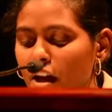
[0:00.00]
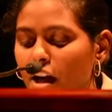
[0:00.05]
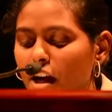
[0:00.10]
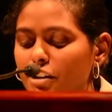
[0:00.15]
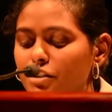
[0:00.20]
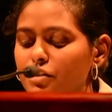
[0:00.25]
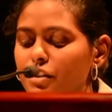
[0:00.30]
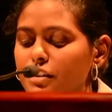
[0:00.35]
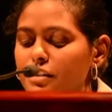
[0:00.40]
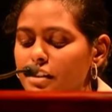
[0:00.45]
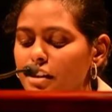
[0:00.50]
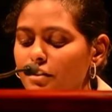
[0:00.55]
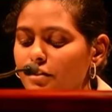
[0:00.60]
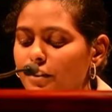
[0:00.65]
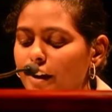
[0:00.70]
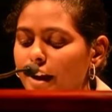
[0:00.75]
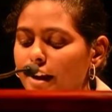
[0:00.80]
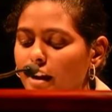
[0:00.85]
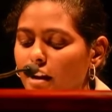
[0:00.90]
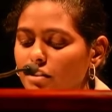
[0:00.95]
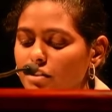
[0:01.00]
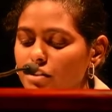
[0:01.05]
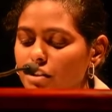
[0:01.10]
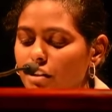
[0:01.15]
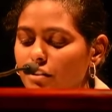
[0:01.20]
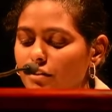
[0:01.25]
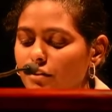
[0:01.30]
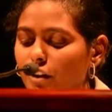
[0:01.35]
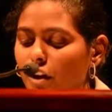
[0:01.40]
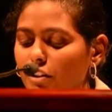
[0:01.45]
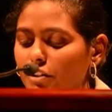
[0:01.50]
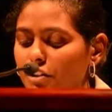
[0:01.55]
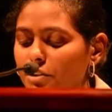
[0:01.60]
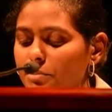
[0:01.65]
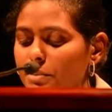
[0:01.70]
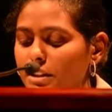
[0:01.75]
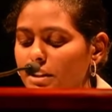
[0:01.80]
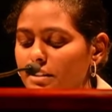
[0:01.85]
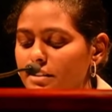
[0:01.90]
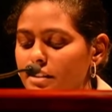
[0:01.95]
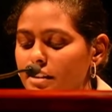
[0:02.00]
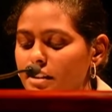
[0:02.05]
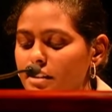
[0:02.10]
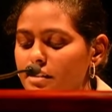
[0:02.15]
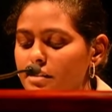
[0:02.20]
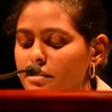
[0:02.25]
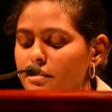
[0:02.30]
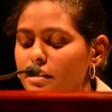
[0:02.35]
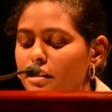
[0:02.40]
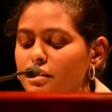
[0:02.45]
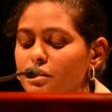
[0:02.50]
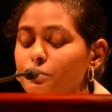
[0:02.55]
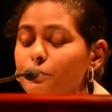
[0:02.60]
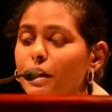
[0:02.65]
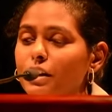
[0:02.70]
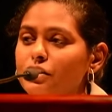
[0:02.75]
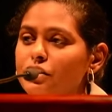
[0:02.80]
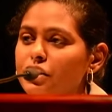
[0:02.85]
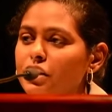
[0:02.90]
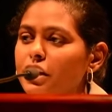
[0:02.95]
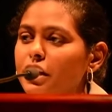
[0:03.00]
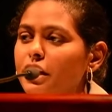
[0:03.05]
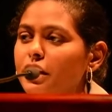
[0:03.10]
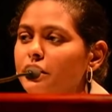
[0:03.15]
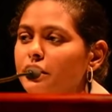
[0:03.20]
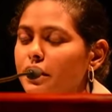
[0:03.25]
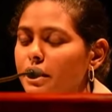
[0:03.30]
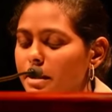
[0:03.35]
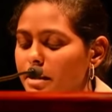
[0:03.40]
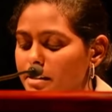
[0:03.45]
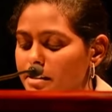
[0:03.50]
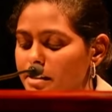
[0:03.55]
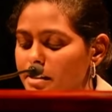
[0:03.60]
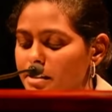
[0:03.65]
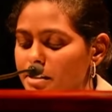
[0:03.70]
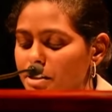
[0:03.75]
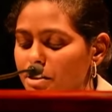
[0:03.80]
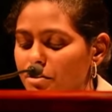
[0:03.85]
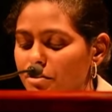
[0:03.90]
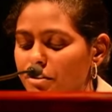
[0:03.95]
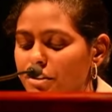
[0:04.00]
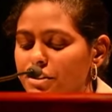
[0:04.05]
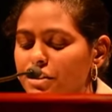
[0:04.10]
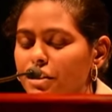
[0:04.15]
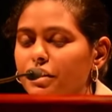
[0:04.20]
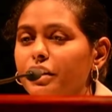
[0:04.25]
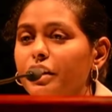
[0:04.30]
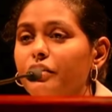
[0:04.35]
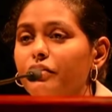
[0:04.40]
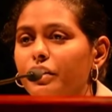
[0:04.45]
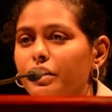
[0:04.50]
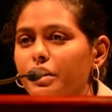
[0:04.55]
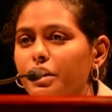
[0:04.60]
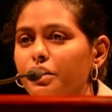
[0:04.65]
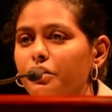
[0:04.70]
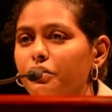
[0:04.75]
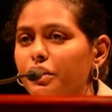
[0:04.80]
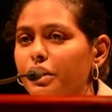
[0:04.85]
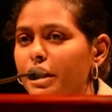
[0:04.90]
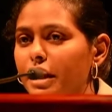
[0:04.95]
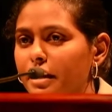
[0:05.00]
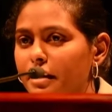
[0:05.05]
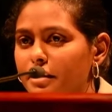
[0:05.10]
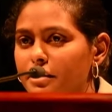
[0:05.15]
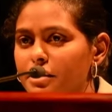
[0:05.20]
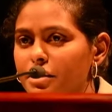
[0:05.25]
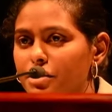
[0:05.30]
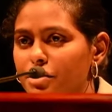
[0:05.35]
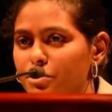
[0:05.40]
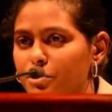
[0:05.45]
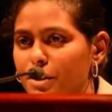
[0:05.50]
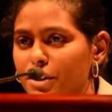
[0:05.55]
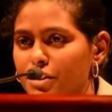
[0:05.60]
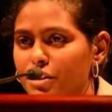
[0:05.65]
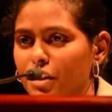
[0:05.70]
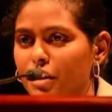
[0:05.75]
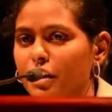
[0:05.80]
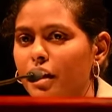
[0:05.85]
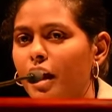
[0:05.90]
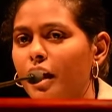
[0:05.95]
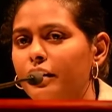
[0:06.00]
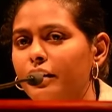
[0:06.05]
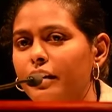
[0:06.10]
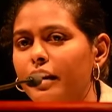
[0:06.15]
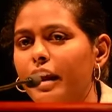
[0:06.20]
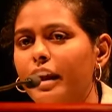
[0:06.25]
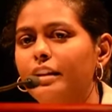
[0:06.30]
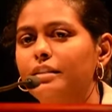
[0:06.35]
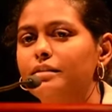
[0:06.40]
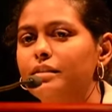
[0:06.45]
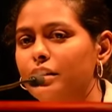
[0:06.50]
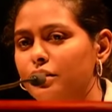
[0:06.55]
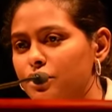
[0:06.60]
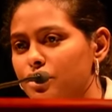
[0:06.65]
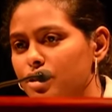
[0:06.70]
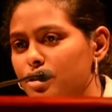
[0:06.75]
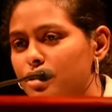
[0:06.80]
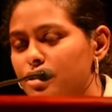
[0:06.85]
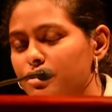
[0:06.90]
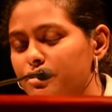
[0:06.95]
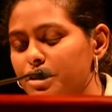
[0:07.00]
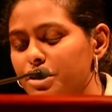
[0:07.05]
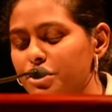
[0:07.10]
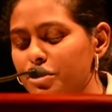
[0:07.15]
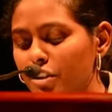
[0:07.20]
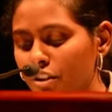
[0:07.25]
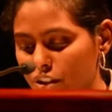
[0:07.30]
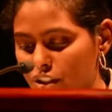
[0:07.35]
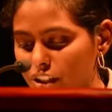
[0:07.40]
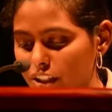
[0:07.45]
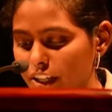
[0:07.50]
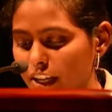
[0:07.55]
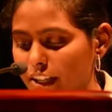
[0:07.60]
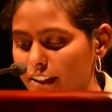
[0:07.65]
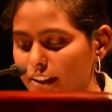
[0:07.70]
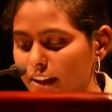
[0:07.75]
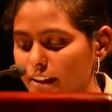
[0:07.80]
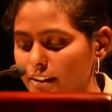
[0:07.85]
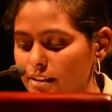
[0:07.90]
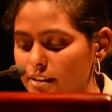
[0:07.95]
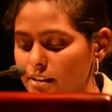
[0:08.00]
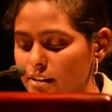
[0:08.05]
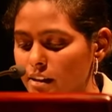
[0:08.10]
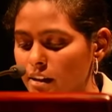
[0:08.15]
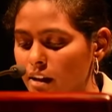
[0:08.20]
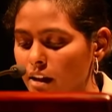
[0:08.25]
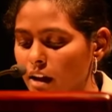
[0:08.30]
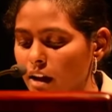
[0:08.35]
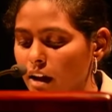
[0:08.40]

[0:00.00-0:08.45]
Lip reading: addressing financial vulnerabilities, especially in the ECC region, given the Grenada situation and their intention to restructure their debts.